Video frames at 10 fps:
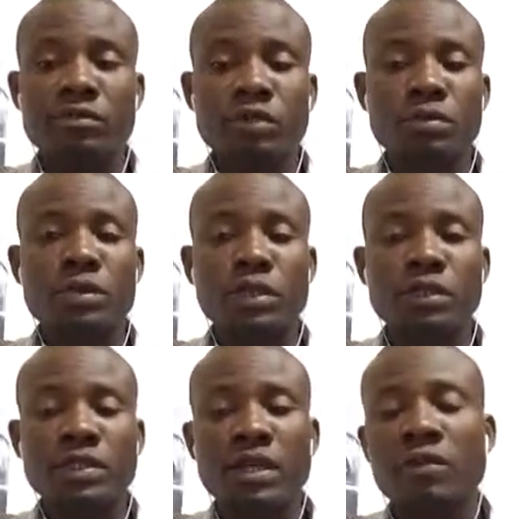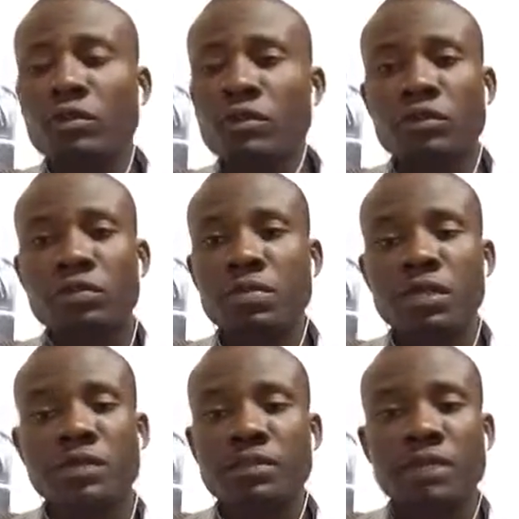from yourself or from
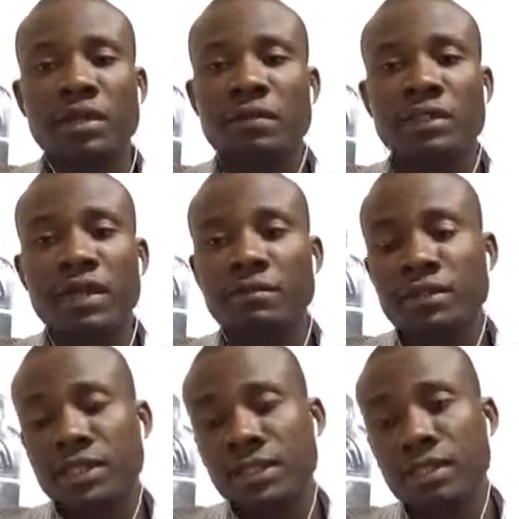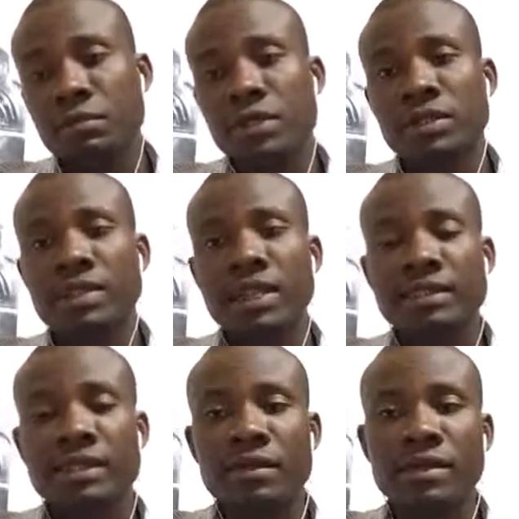whatever system you are
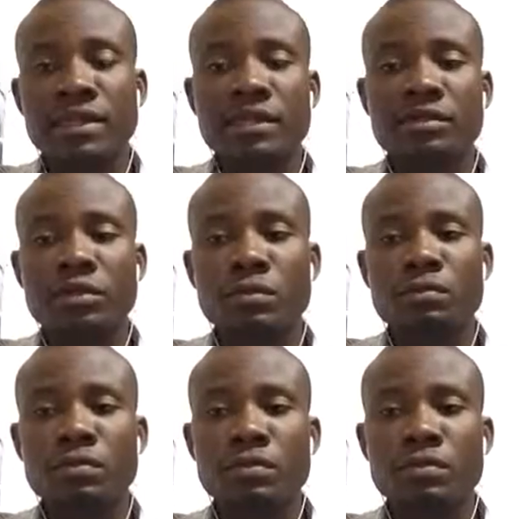generating it from,